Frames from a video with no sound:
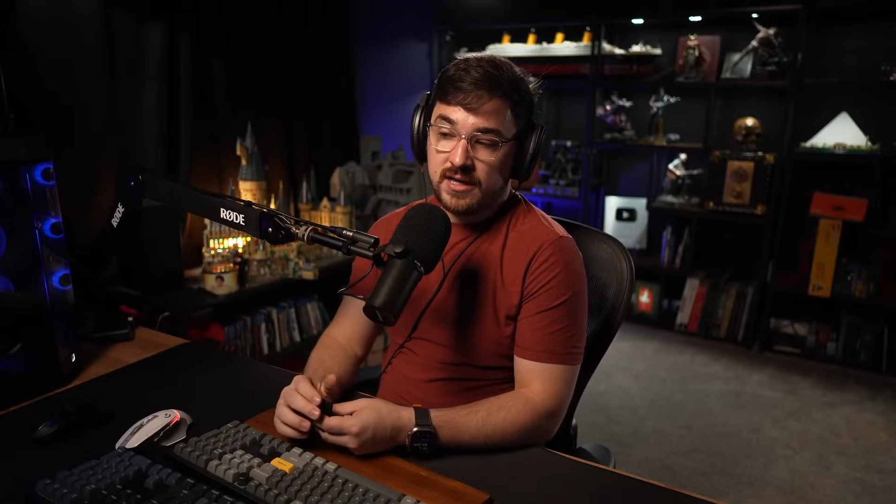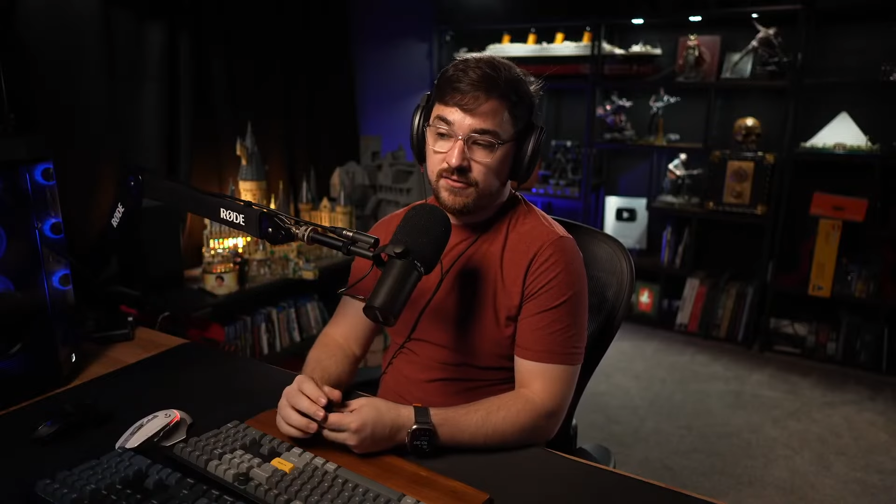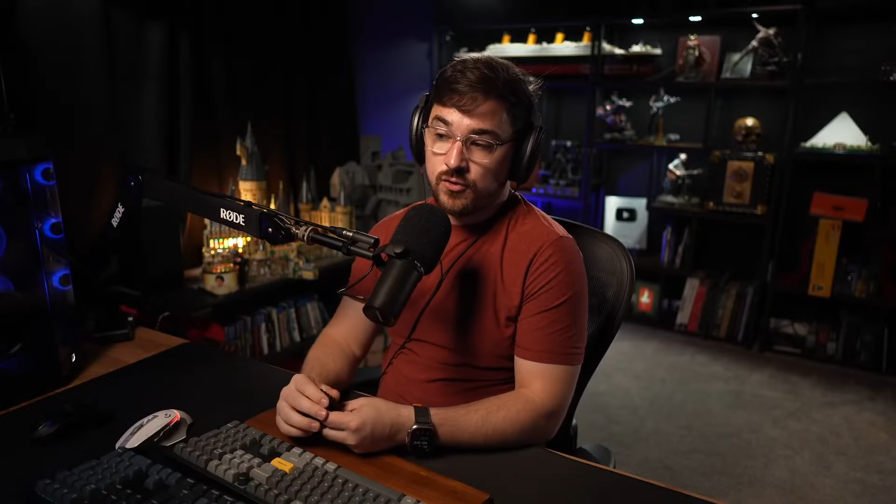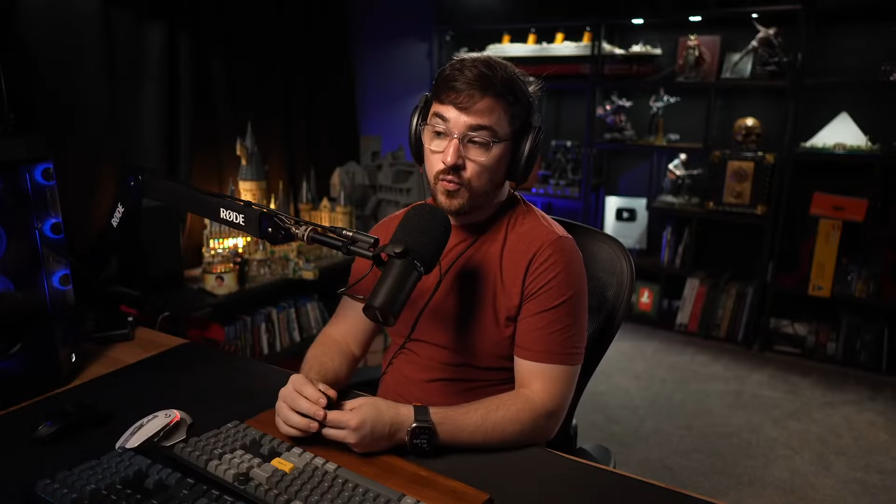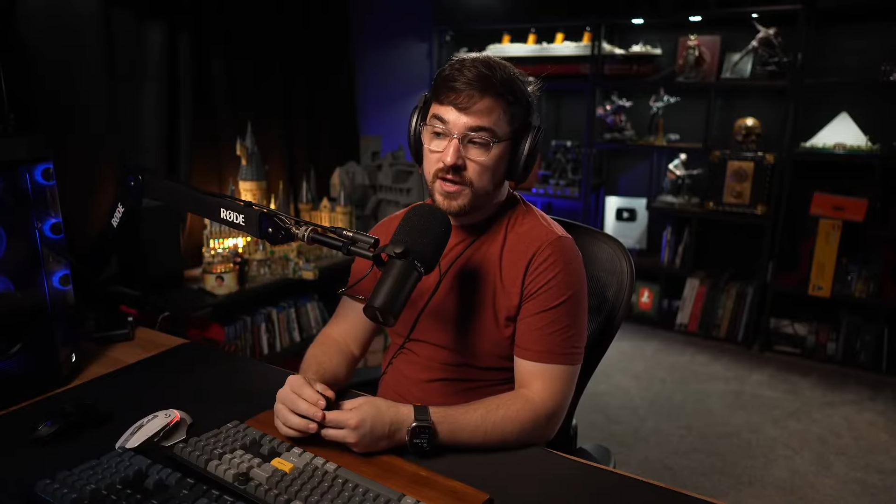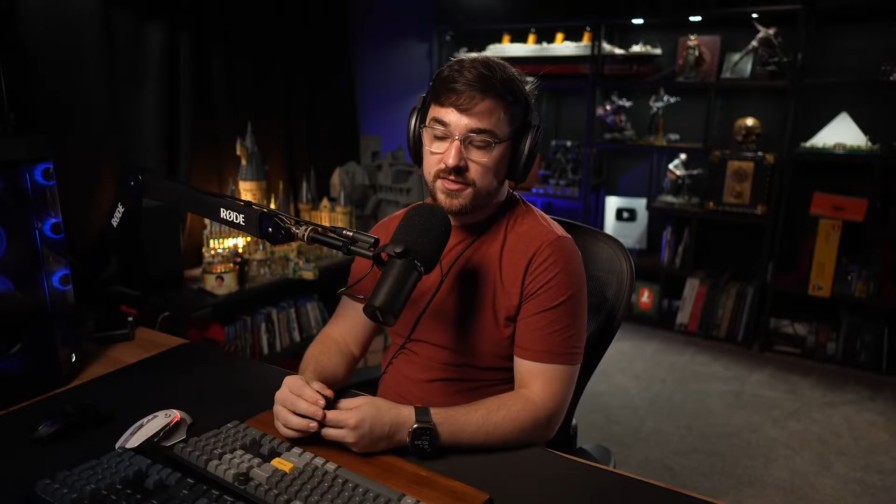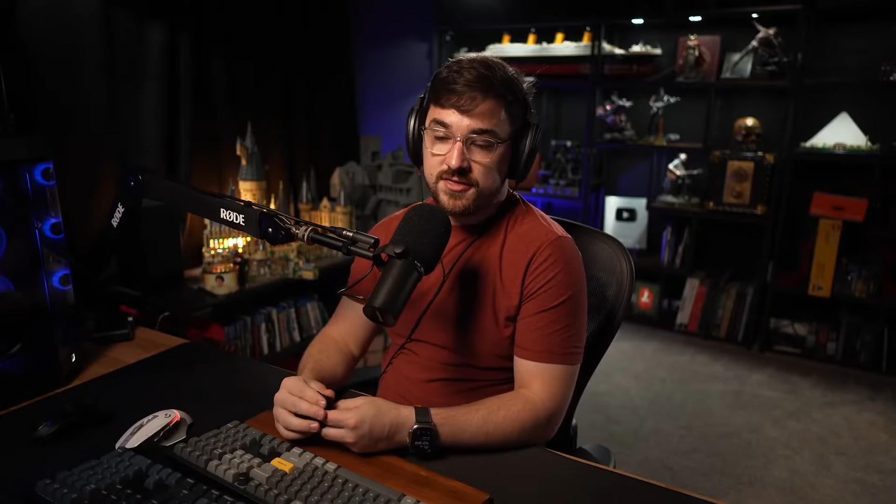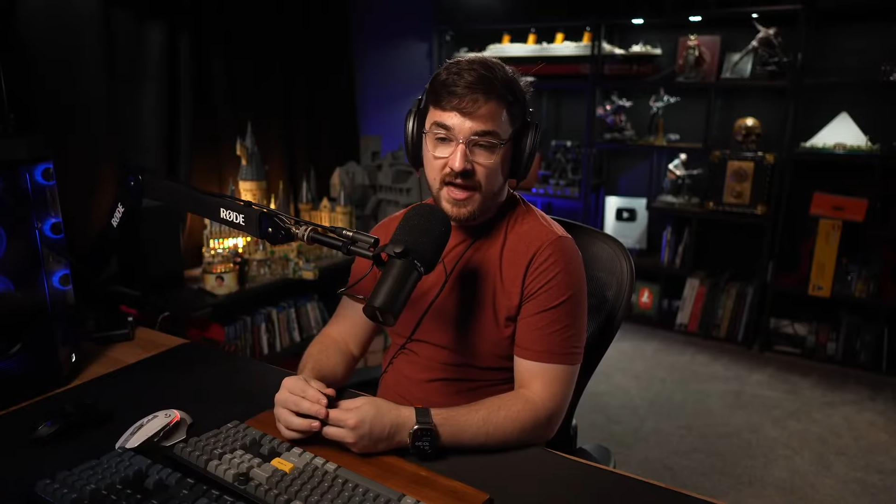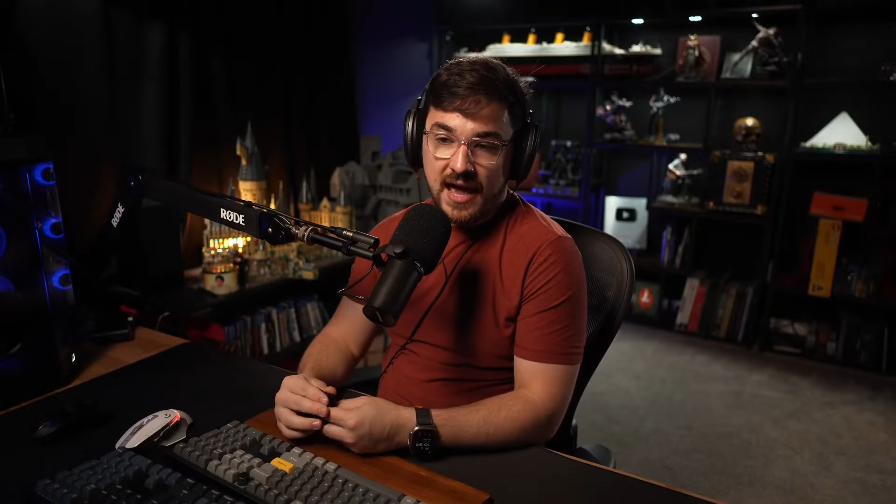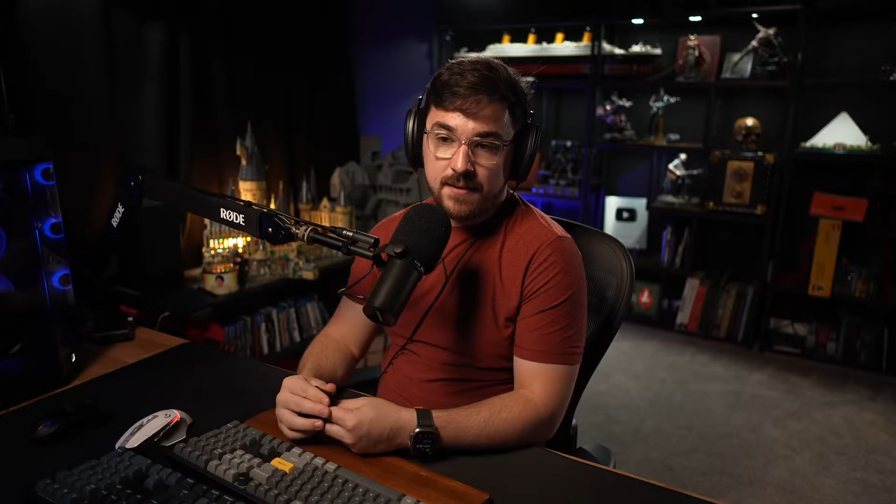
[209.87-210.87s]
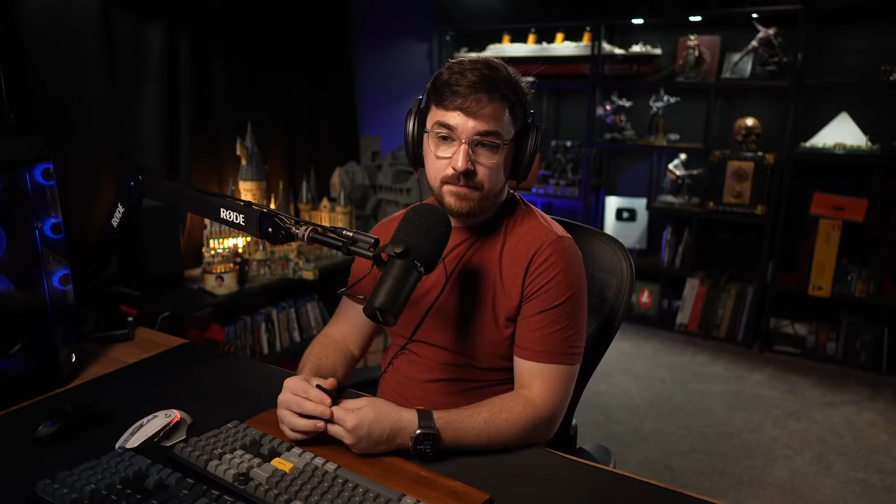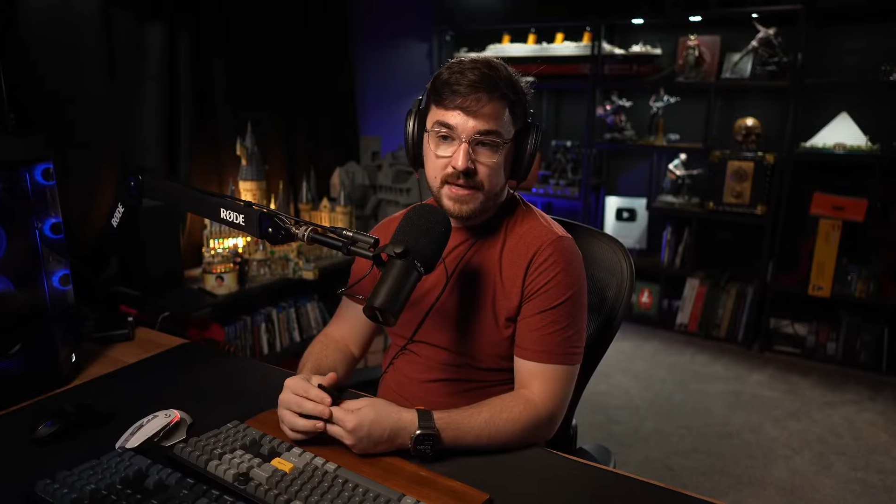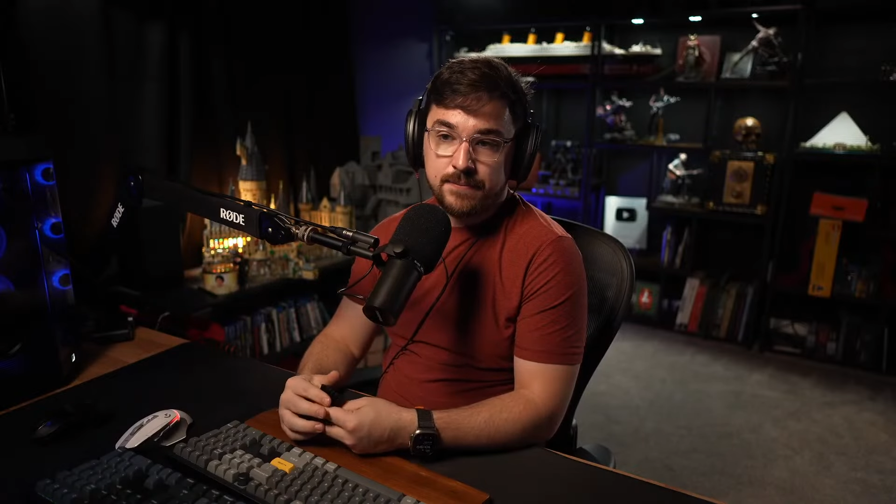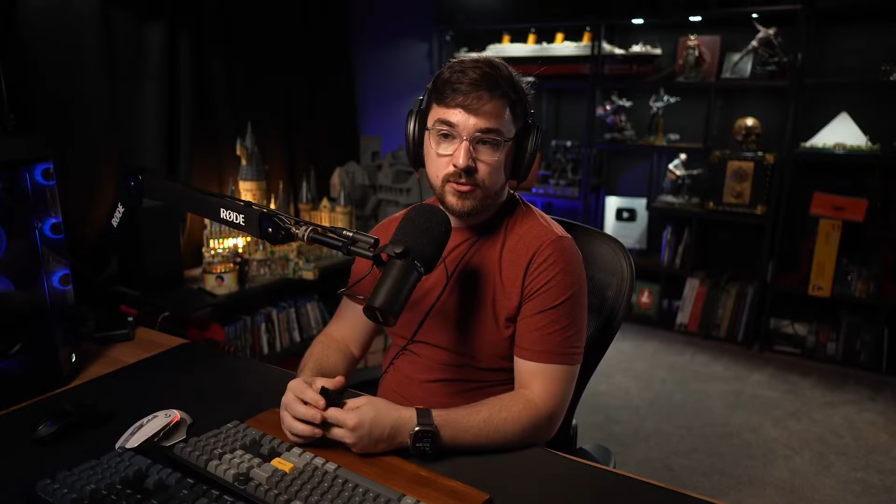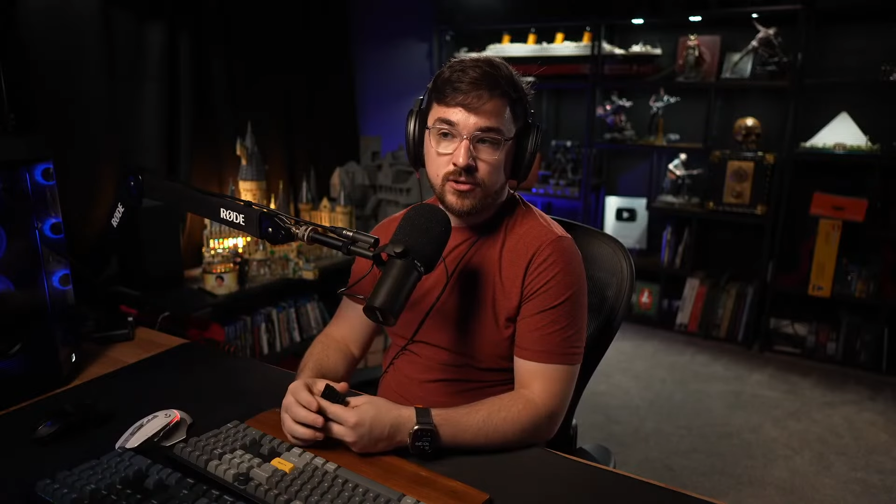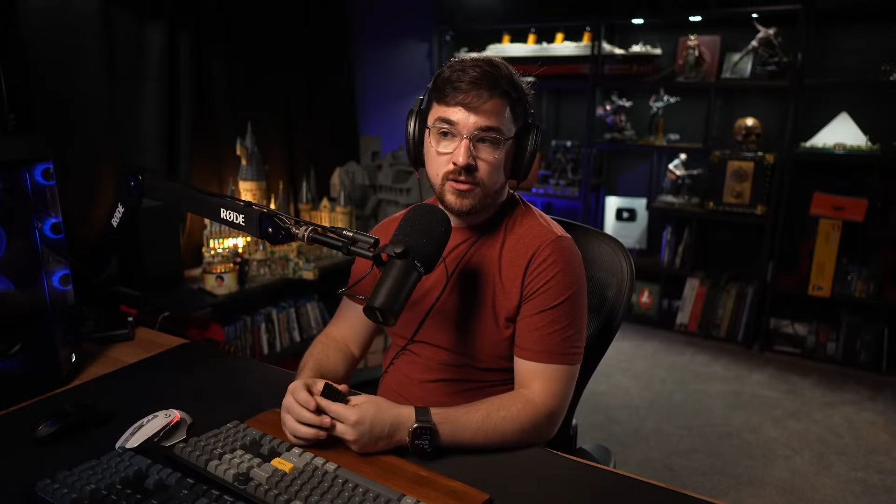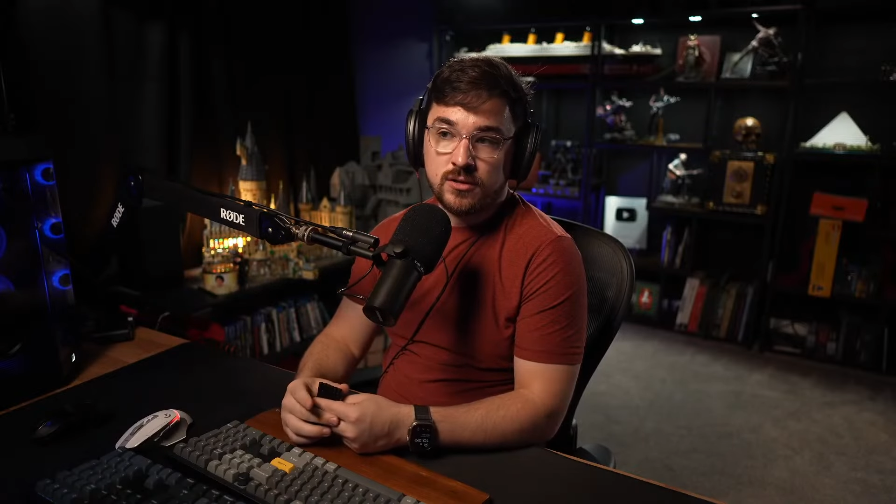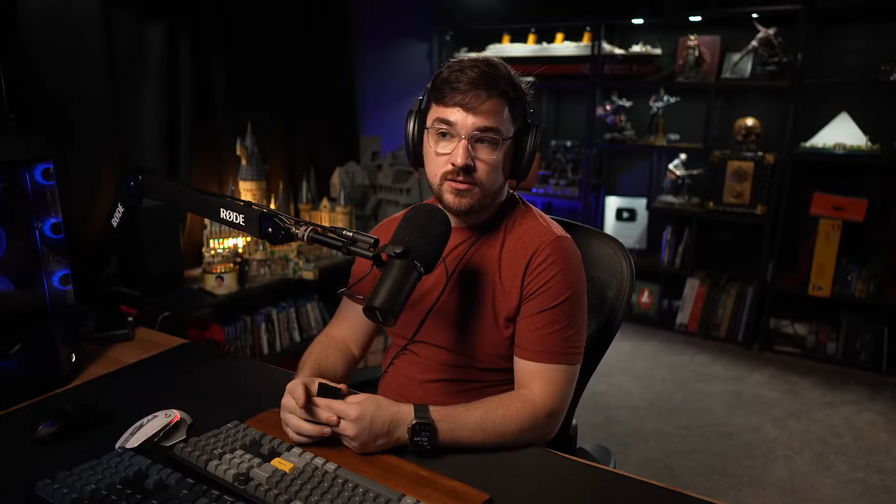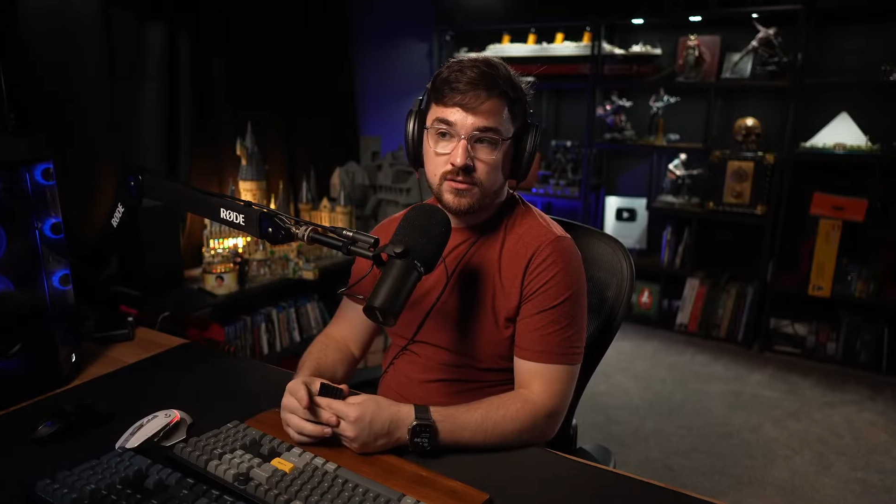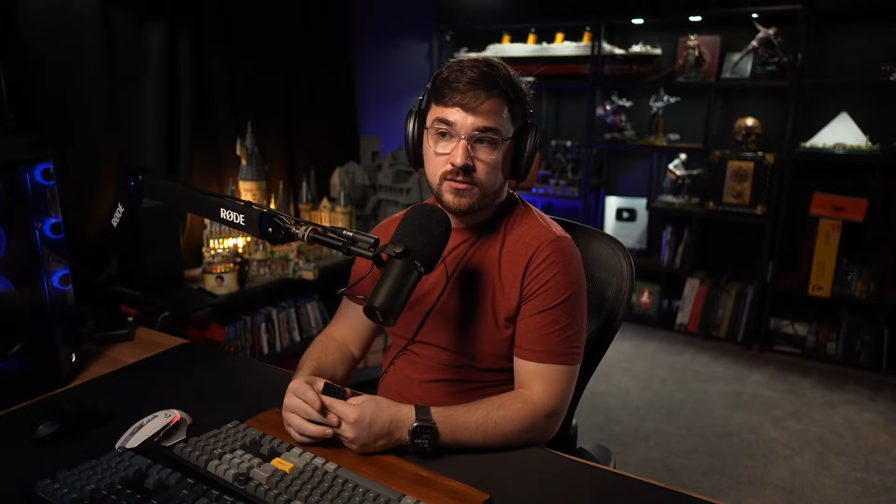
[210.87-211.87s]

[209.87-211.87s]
even with that, people